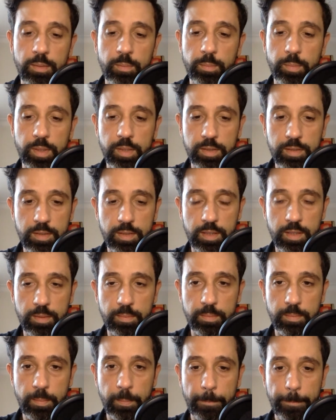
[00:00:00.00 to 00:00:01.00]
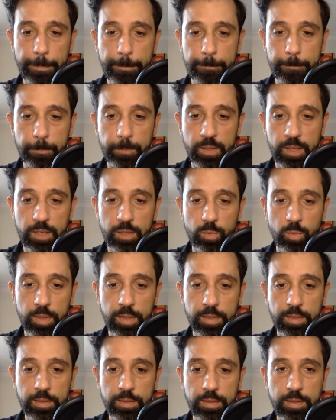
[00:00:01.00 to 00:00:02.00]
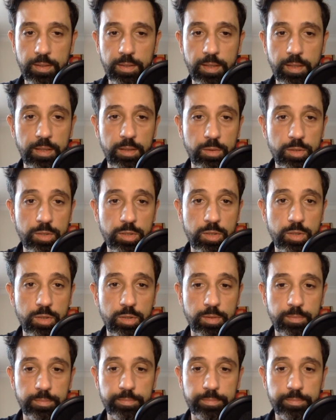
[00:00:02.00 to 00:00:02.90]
but either way it looks good.